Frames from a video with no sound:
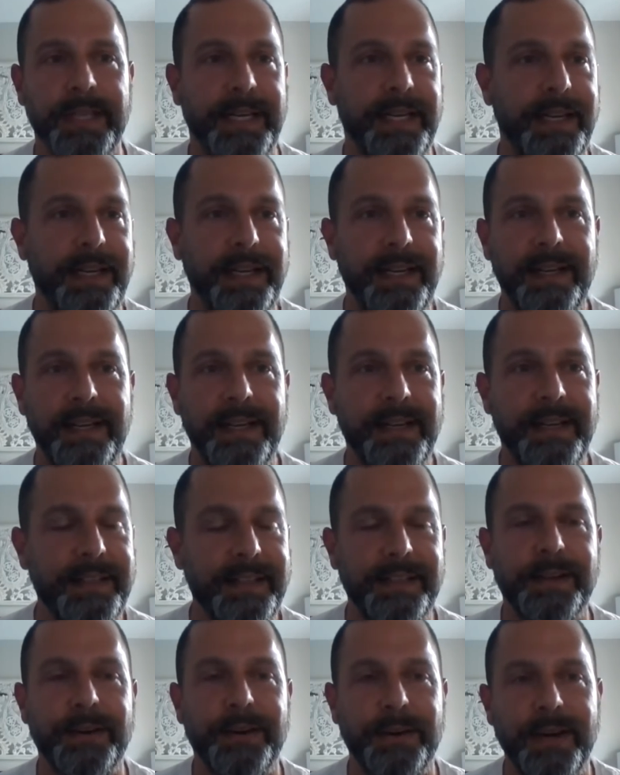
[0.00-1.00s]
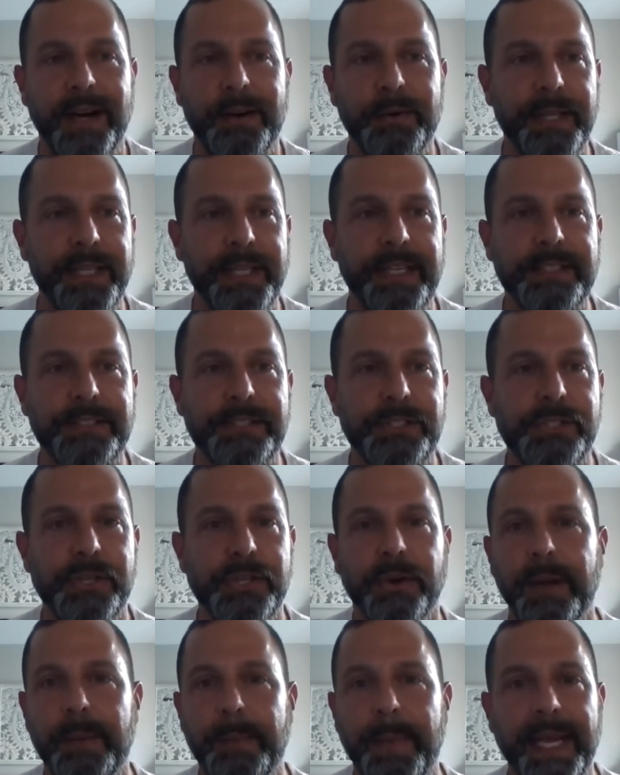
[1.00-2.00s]
I you know I really
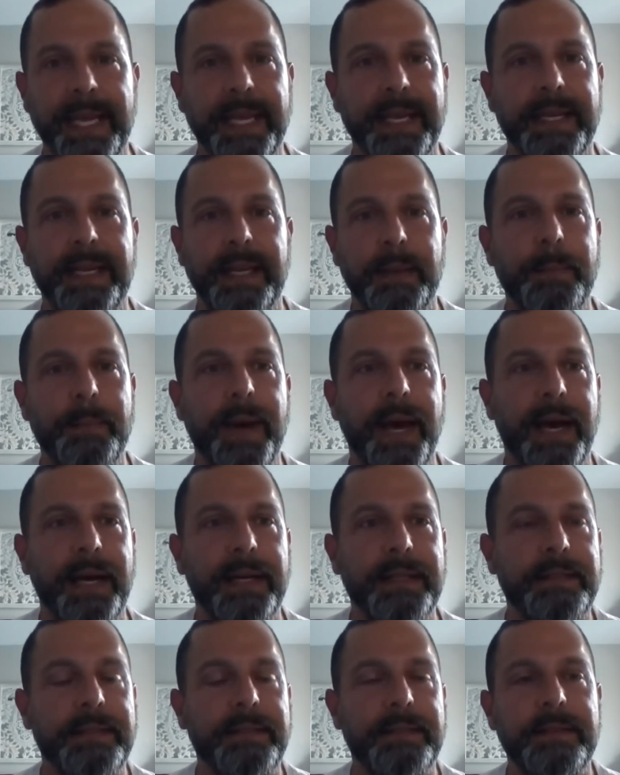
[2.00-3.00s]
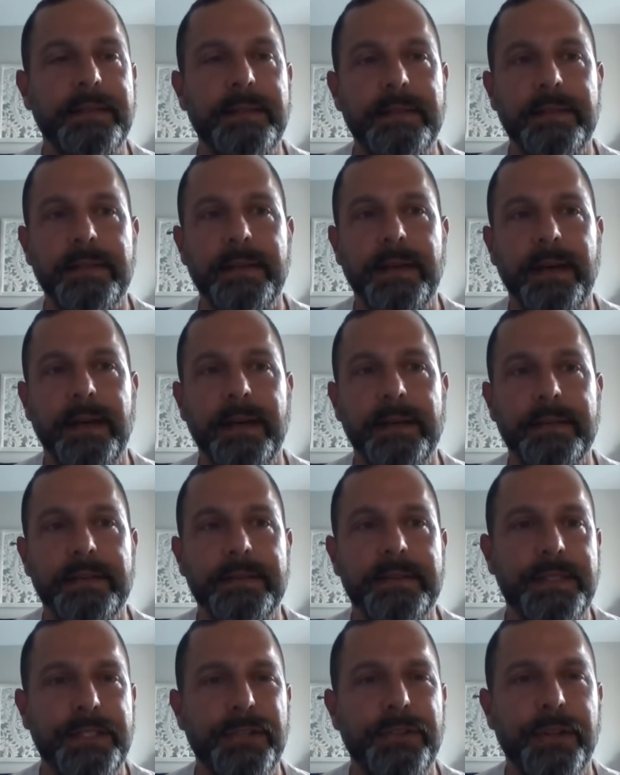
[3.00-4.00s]
enjoy making an impact uh,
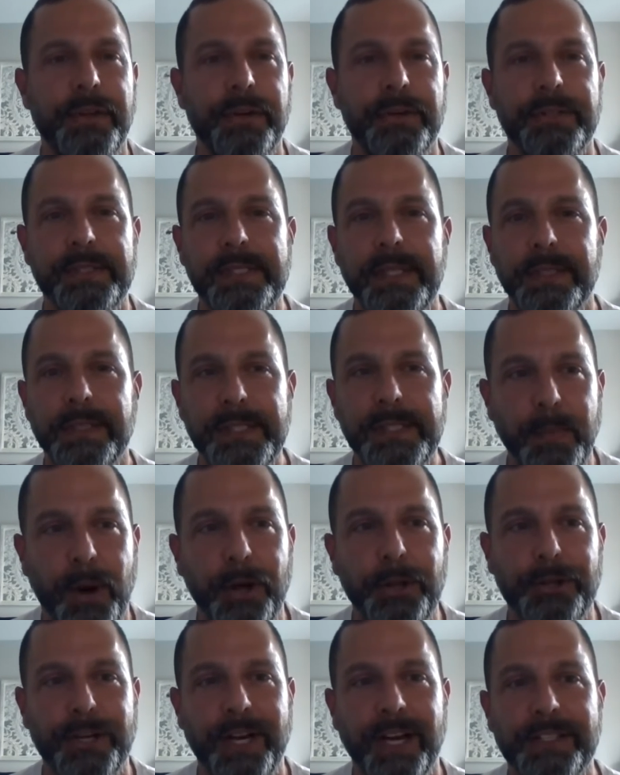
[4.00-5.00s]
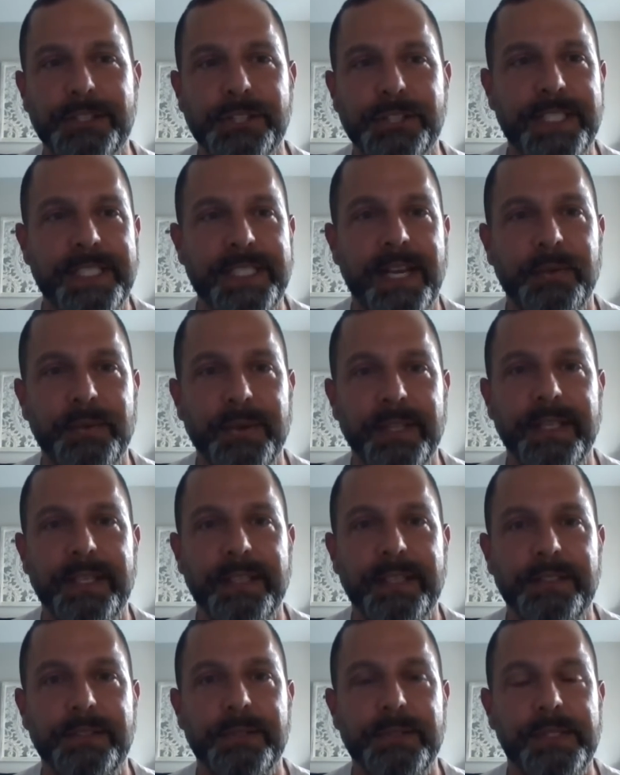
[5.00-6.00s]
to those smaller countries that really
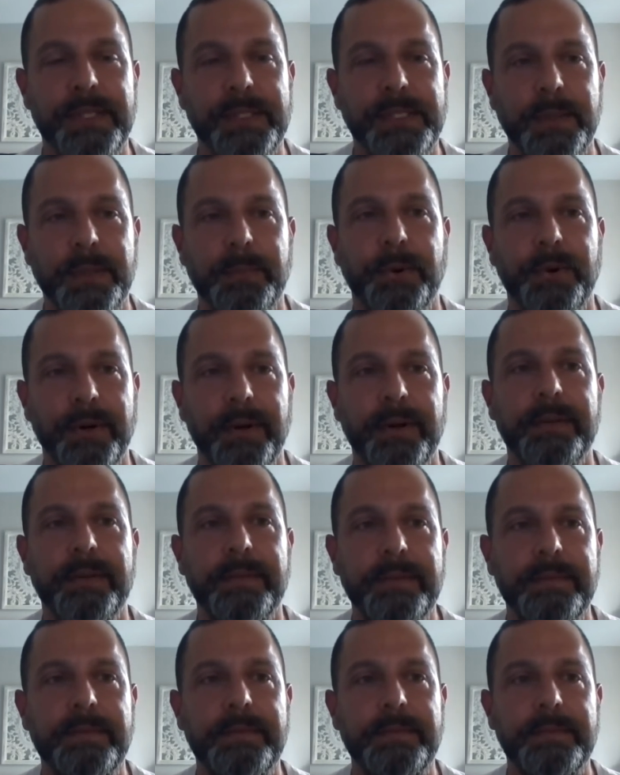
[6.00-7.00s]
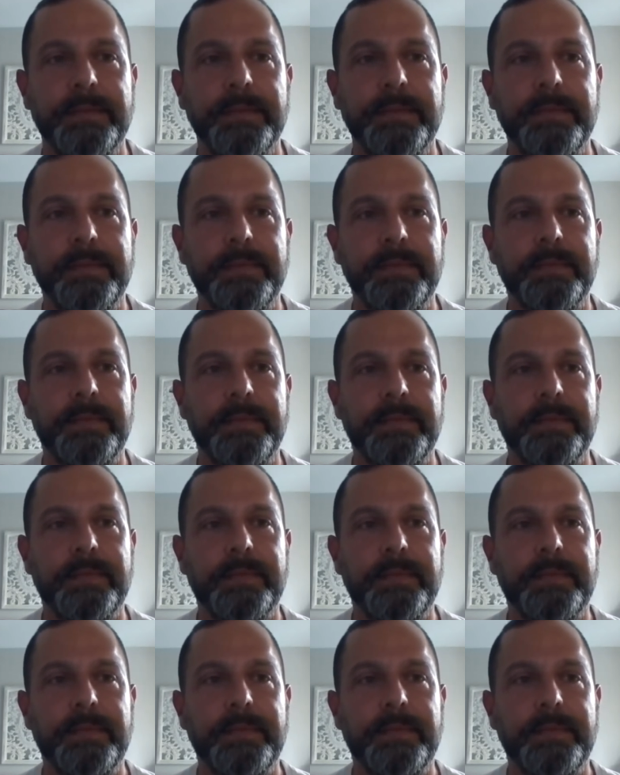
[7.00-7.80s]
could use the support. So